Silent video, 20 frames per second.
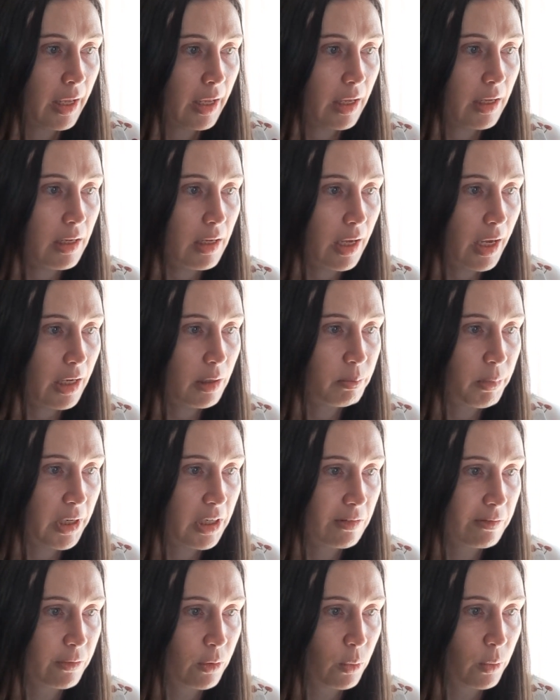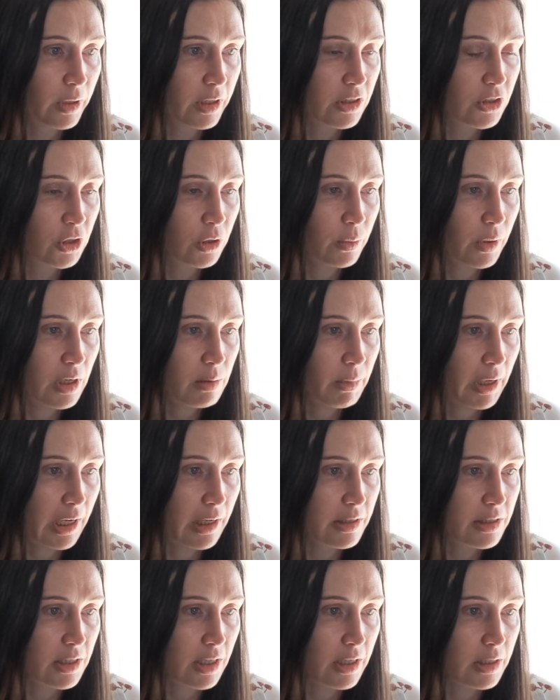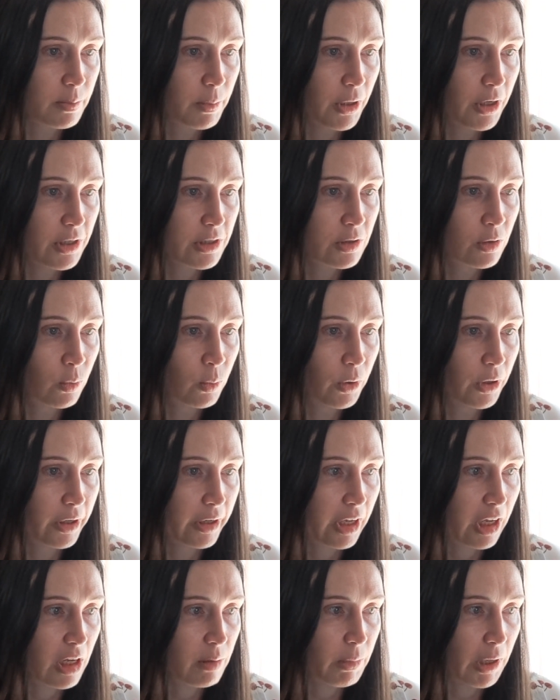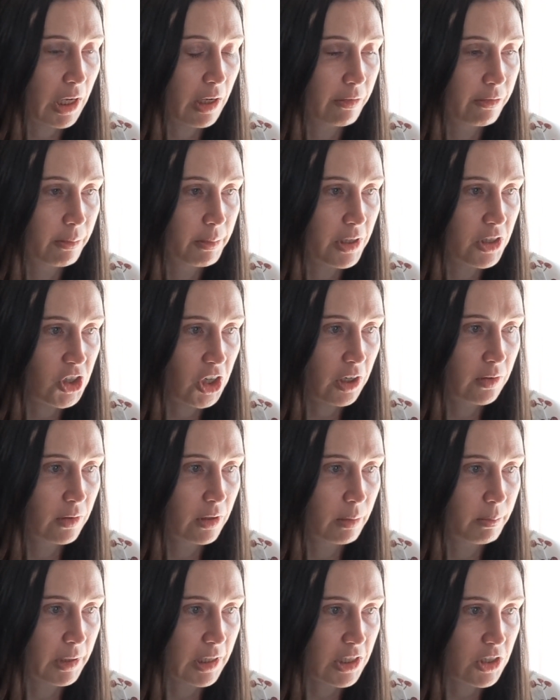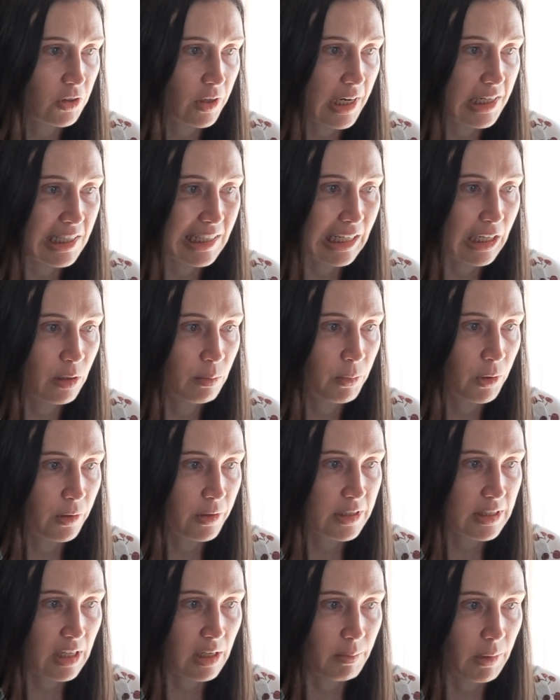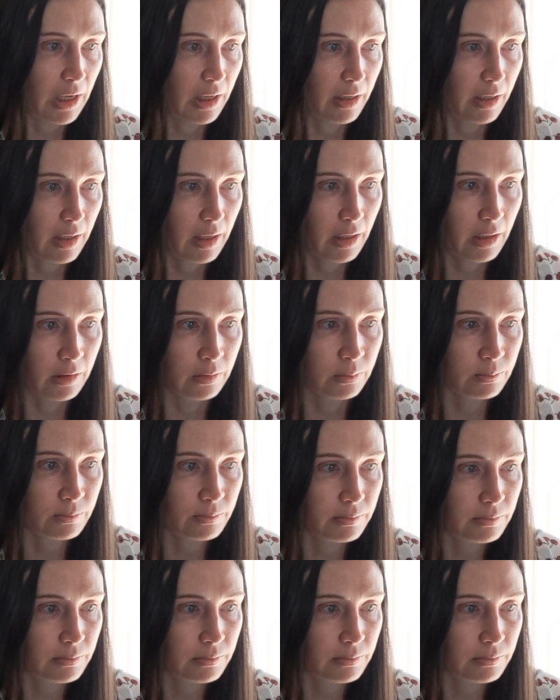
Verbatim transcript: He had been forwarded two emails to his personal work email from the General Administration Inbox email account.